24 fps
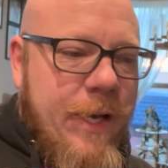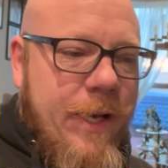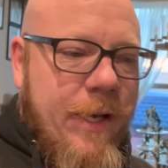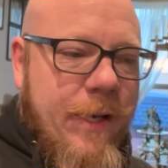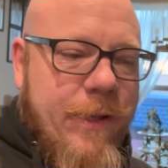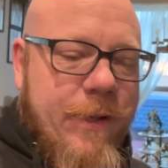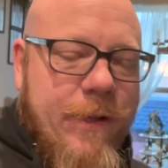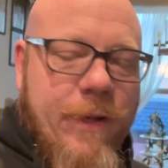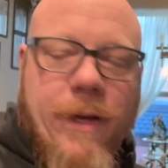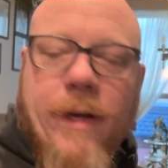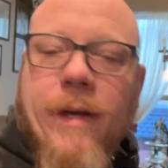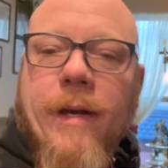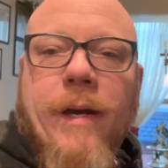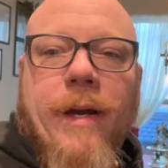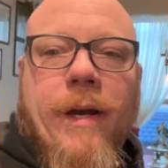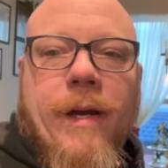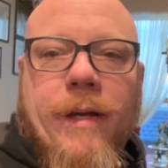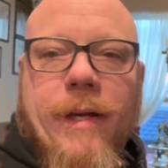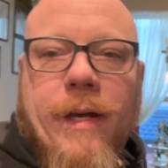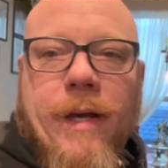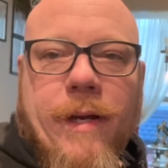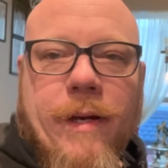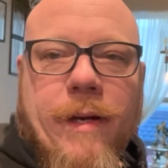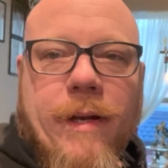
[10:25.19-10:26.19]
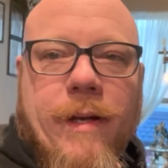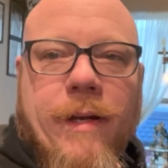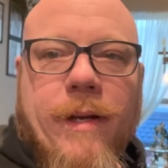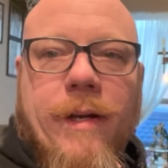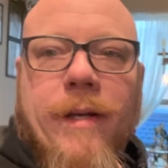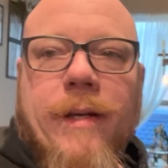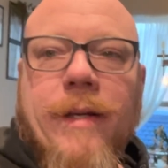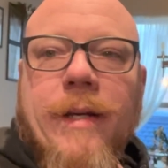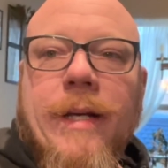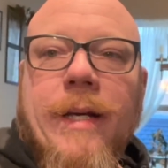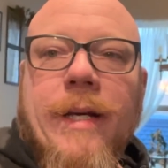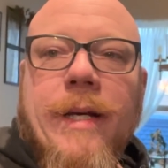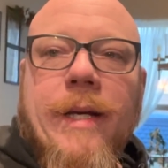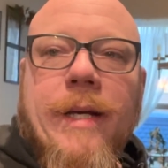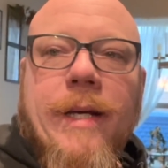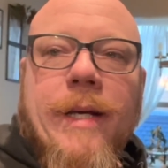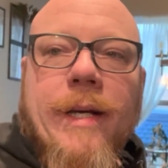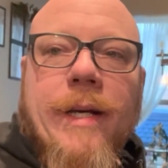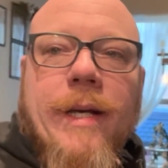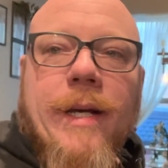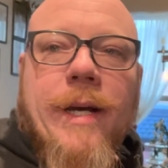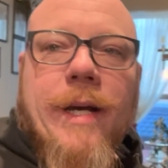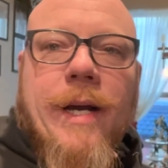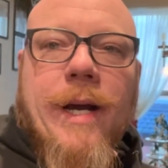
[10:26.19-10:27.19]
Again,
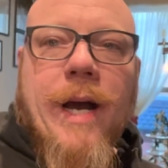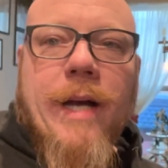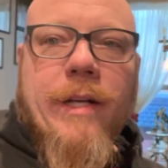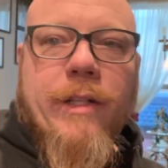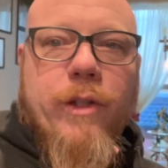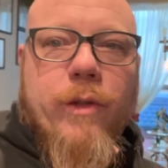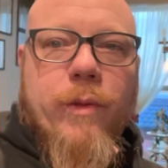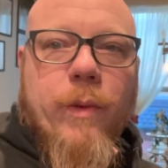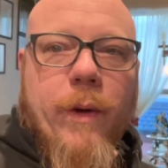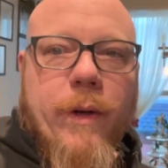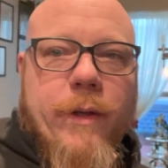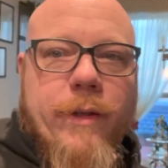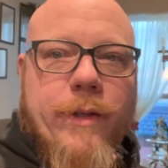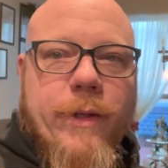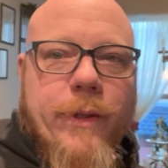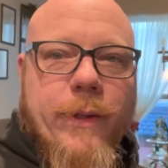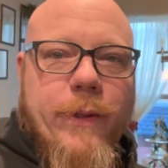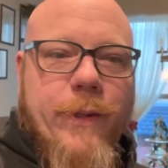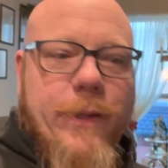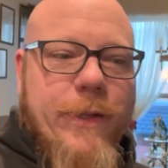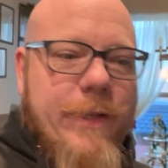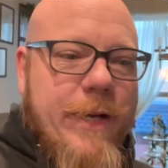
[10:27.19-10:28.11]
I just want to